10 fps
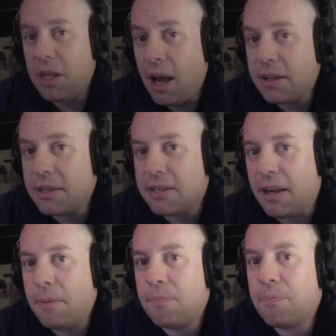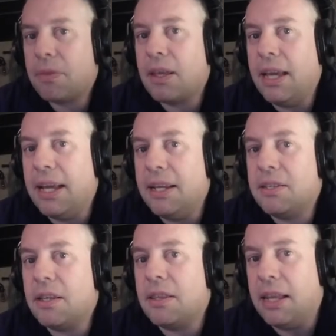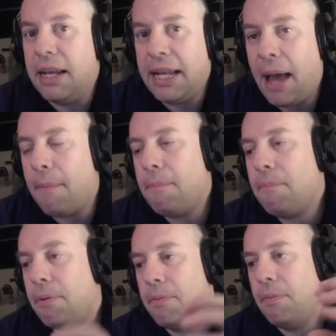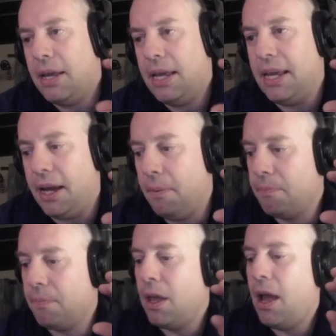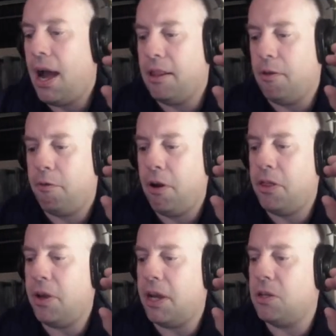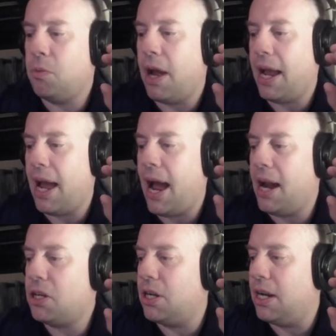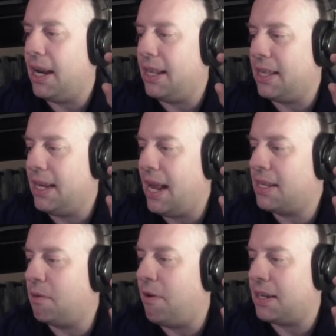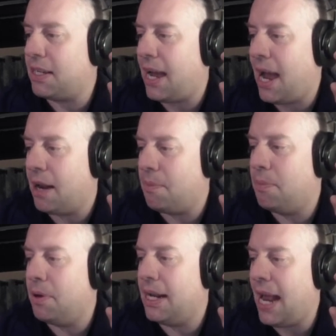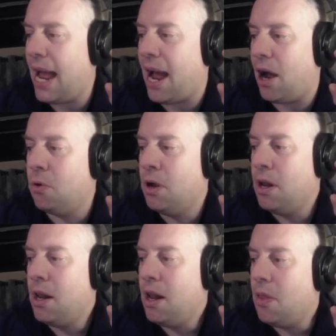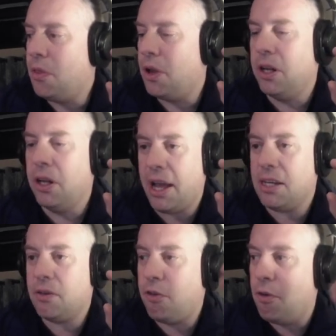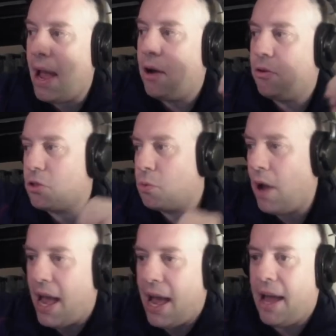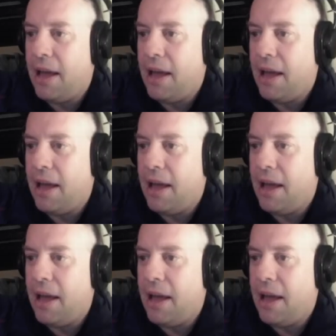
answer is the lamp here, and the further you get away, actually, the less effect it had. But now, the light from elsewhere